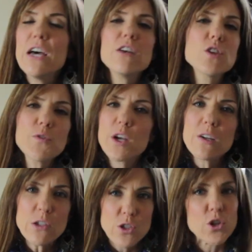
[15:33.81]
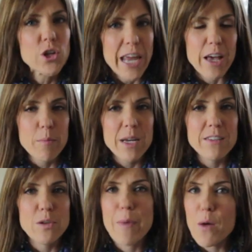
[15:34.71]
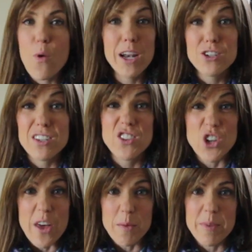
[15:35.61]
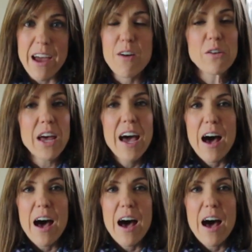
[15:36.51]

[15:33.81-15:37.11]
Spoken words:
So if there is certain ailments, you might want to just jot them down,